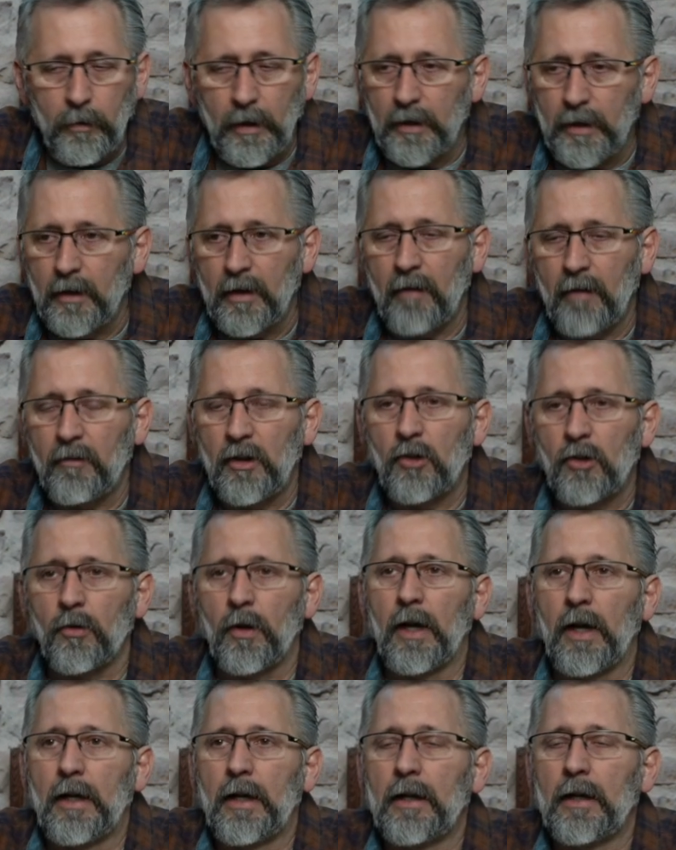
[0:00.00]
I didn't have any
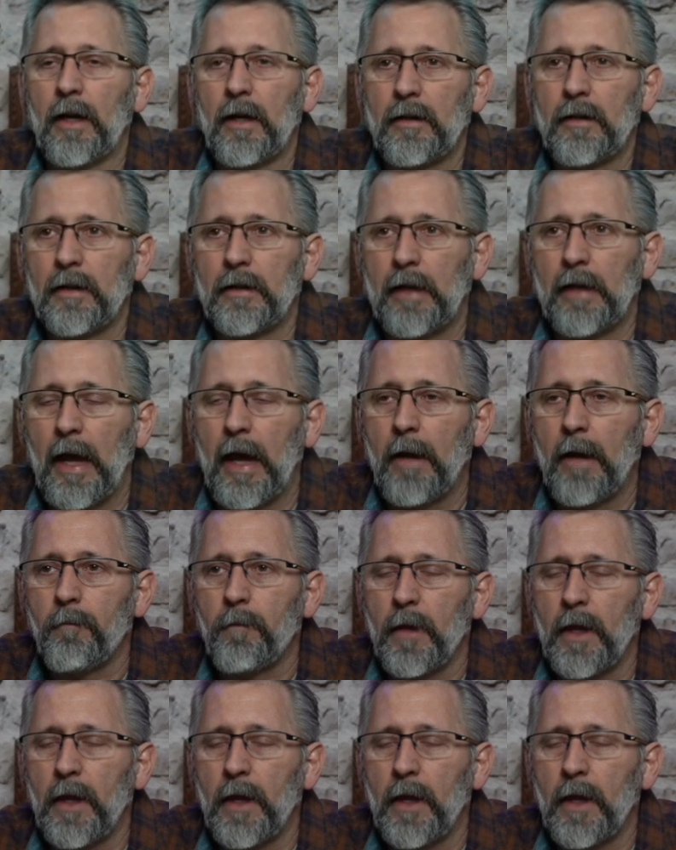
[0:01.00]
training. I did that.